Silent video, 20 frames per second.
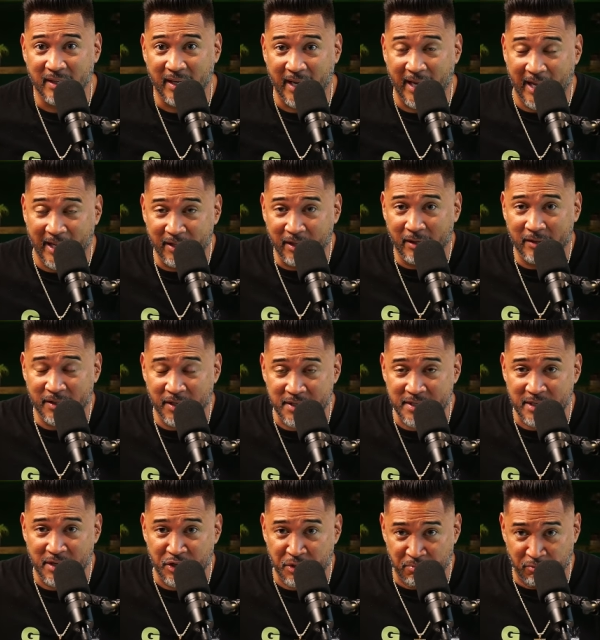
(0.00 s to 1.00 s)
And this
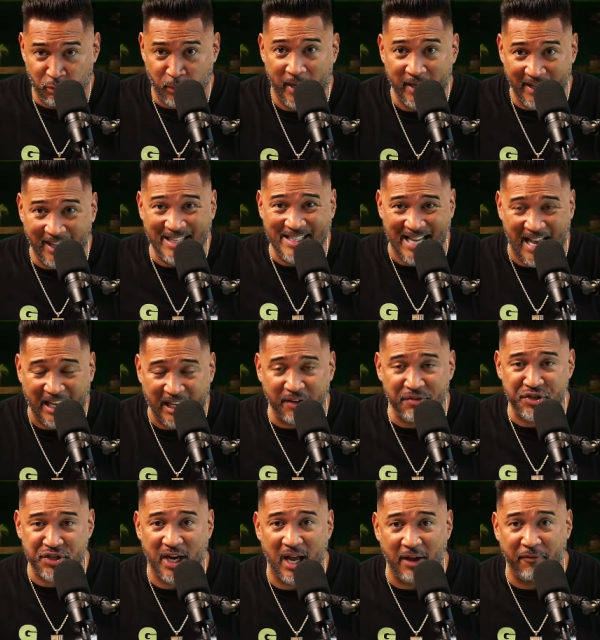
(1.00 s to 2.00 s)
great executive
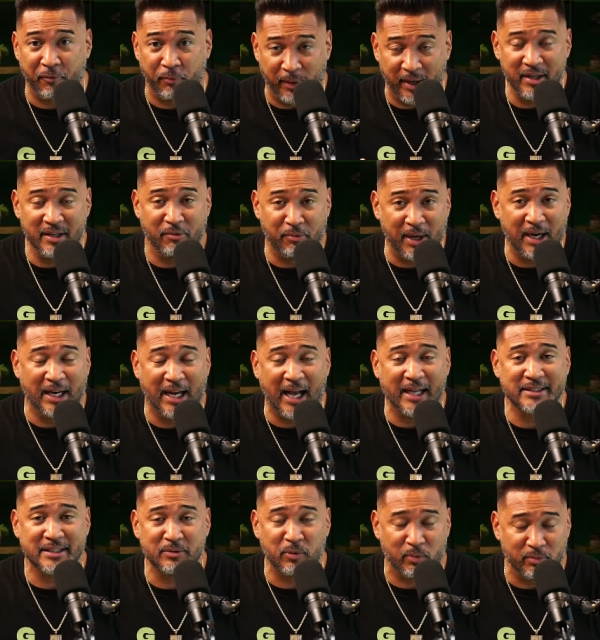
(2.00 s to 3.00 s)
chef
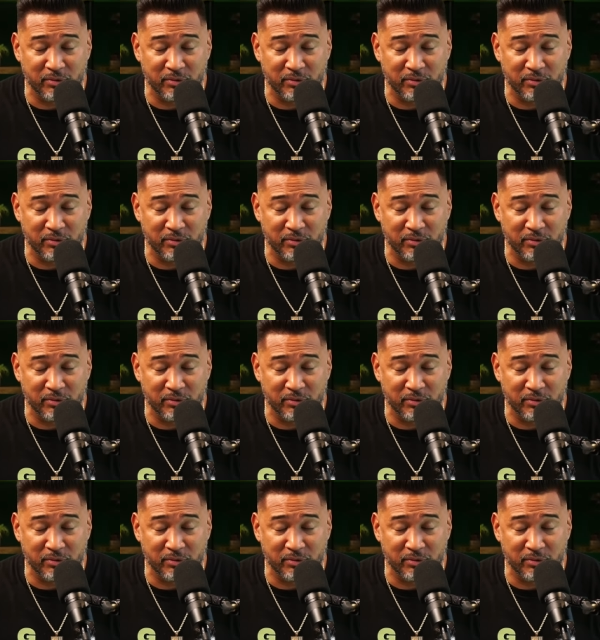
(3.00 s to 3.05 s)
realizes